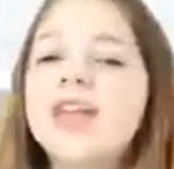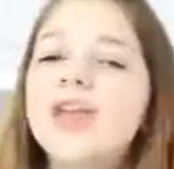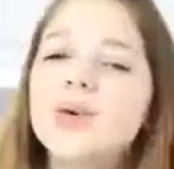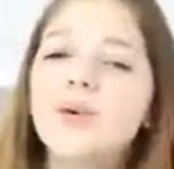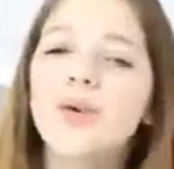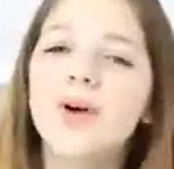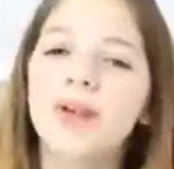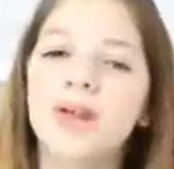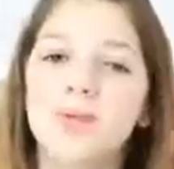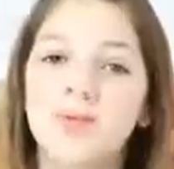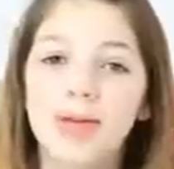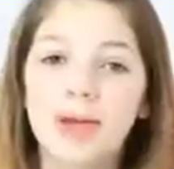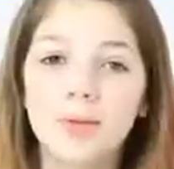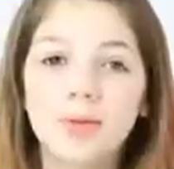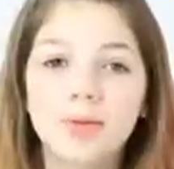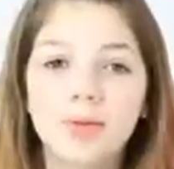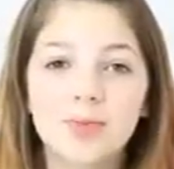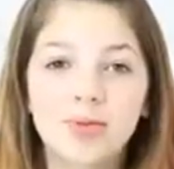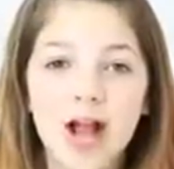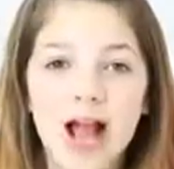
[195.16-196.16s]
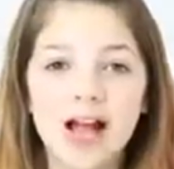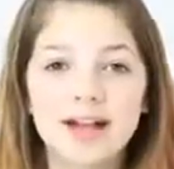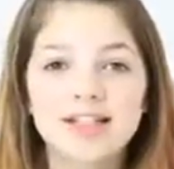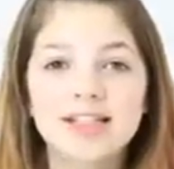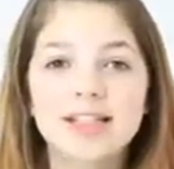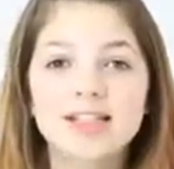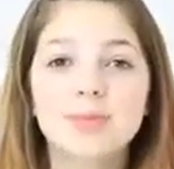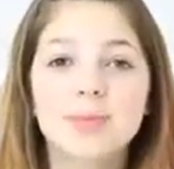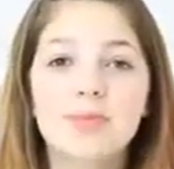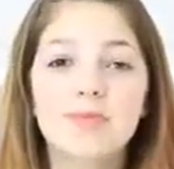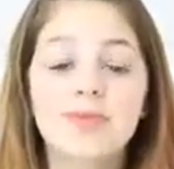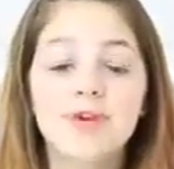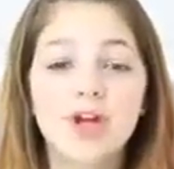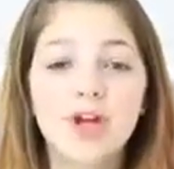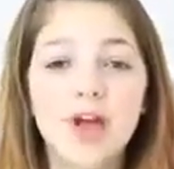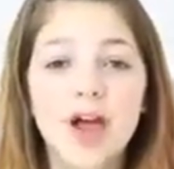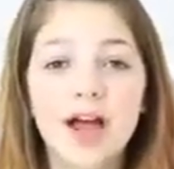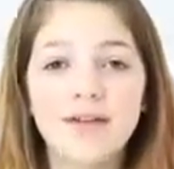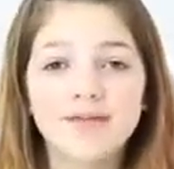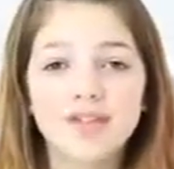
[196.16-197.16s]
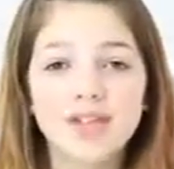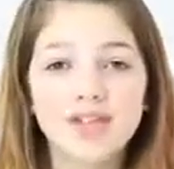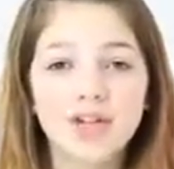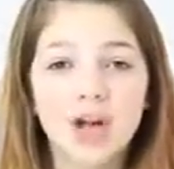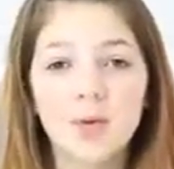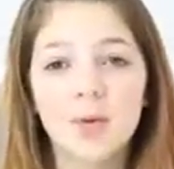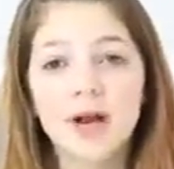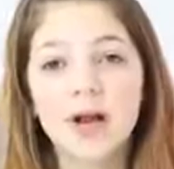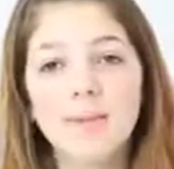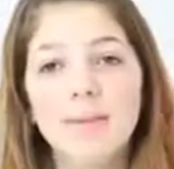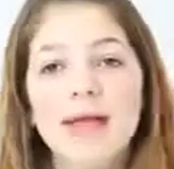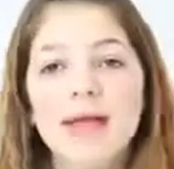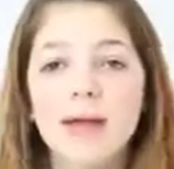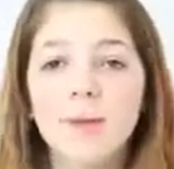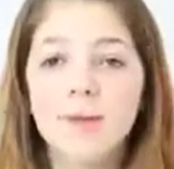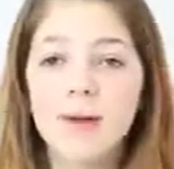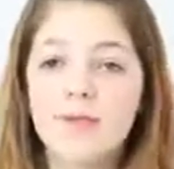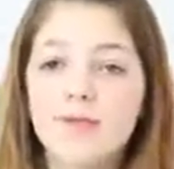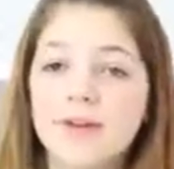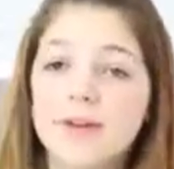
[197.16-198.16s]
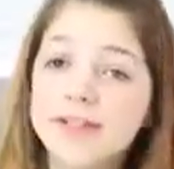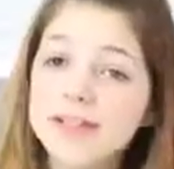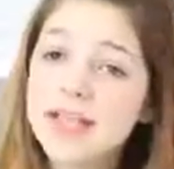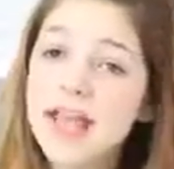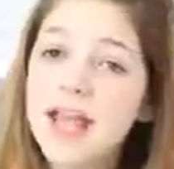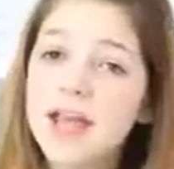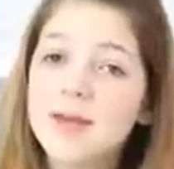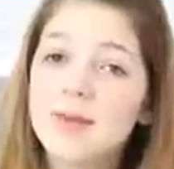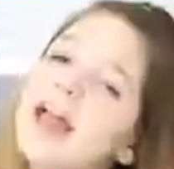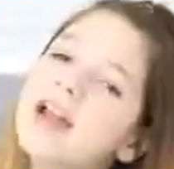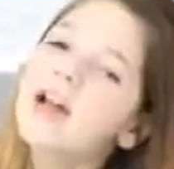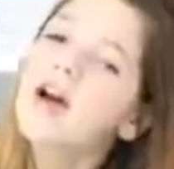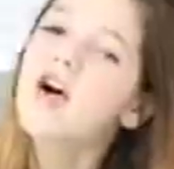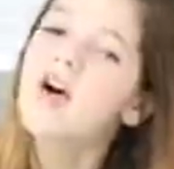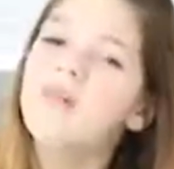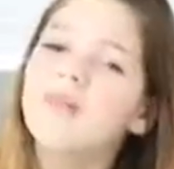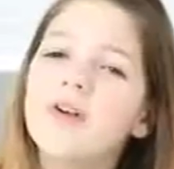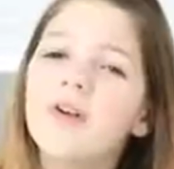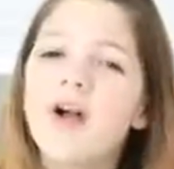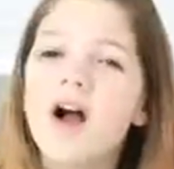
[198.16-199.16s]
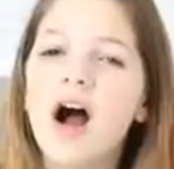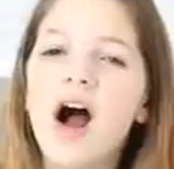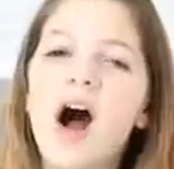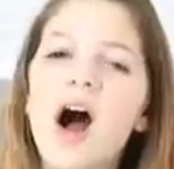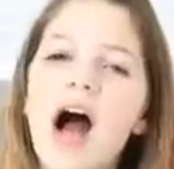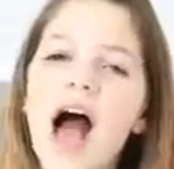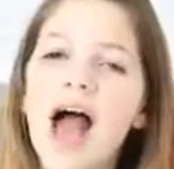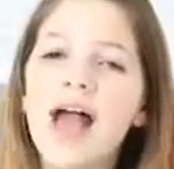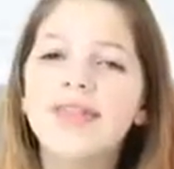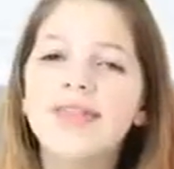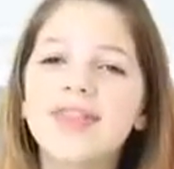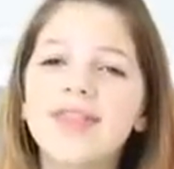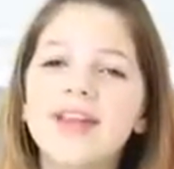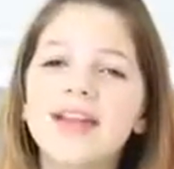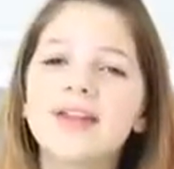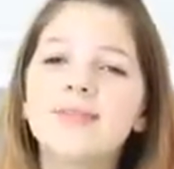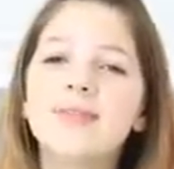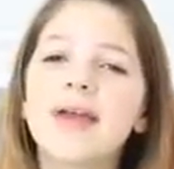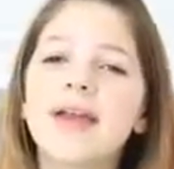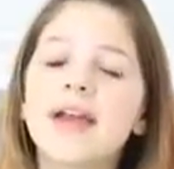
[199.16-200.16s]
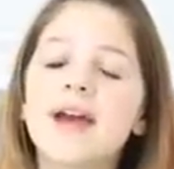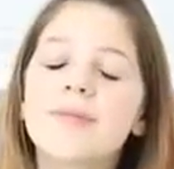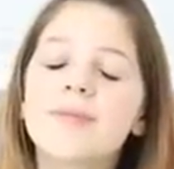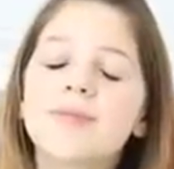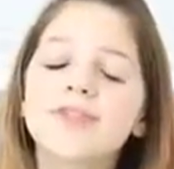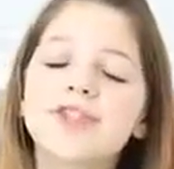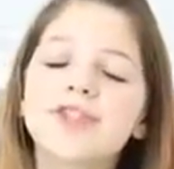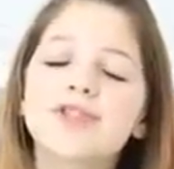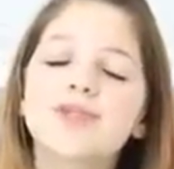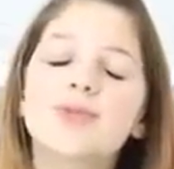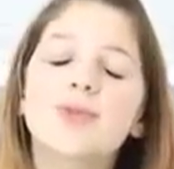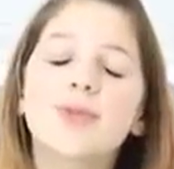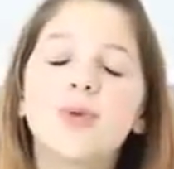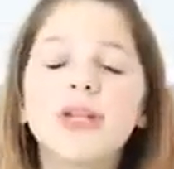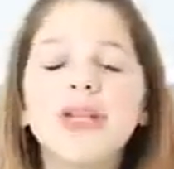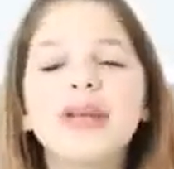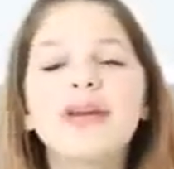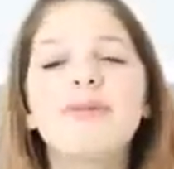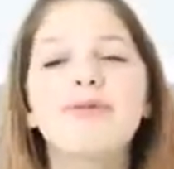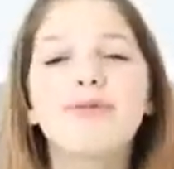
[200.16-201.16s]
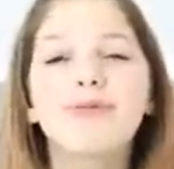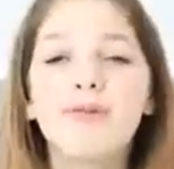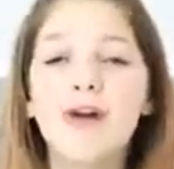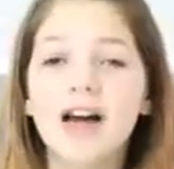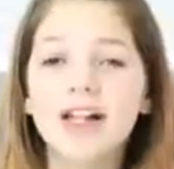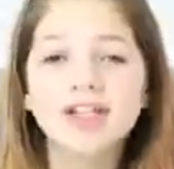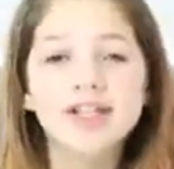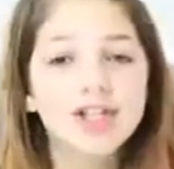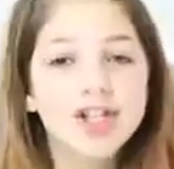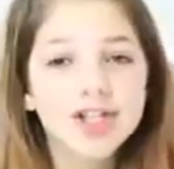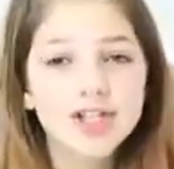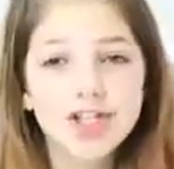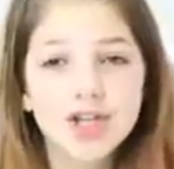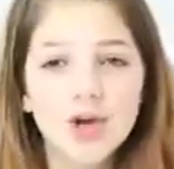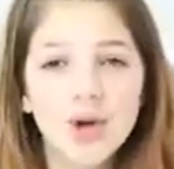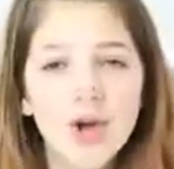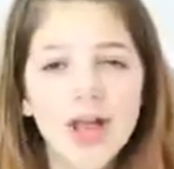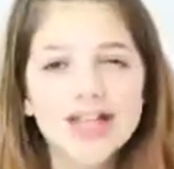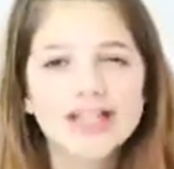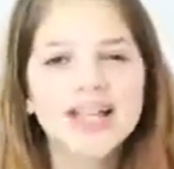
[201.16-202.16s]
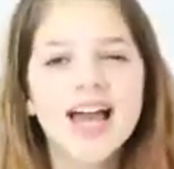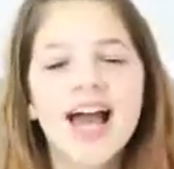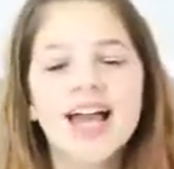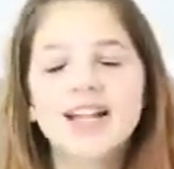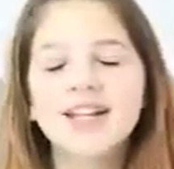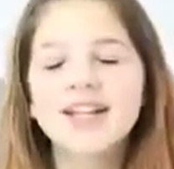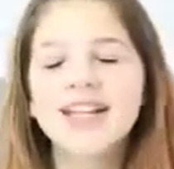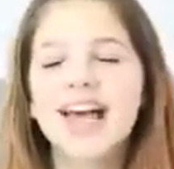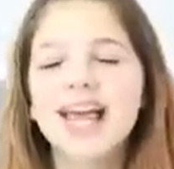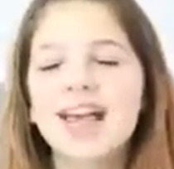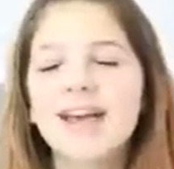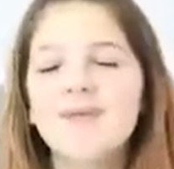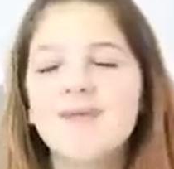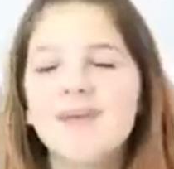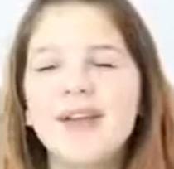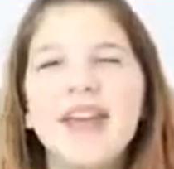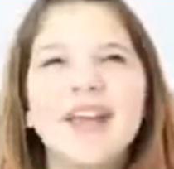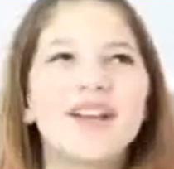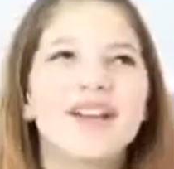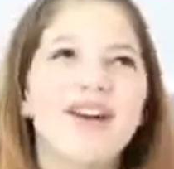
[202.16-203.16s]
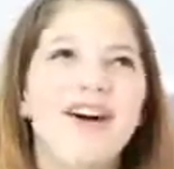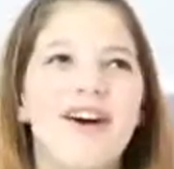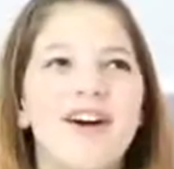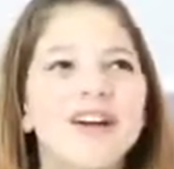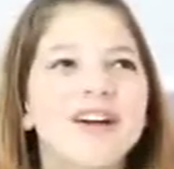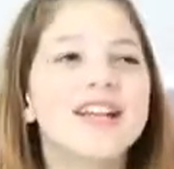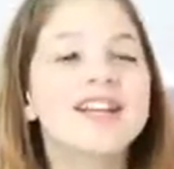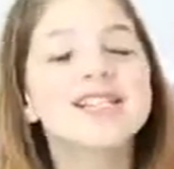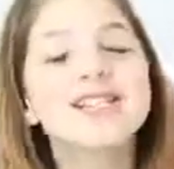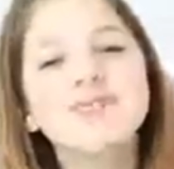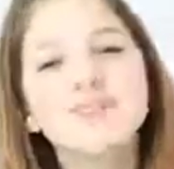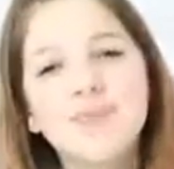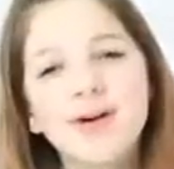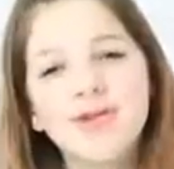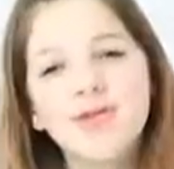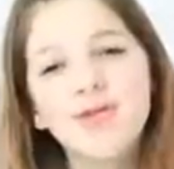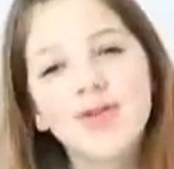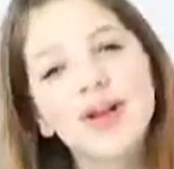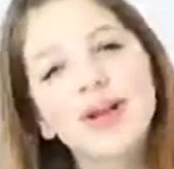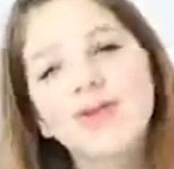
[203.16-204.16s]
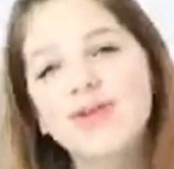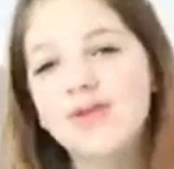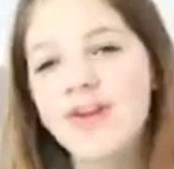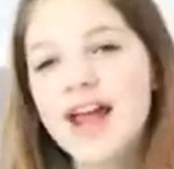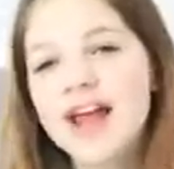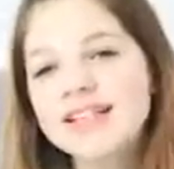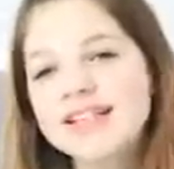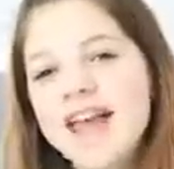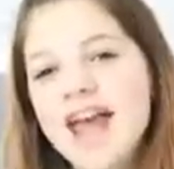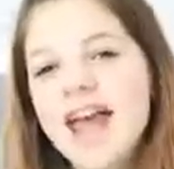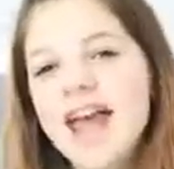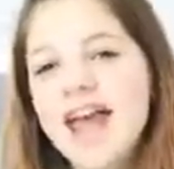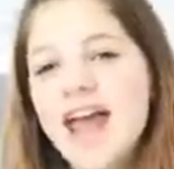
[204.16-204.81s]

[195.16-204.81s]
you want to be able to practice before you have to start wearing makeup every day. And overall, I think makeup is just really fun to do. It's kind of like being an artist, but for your face.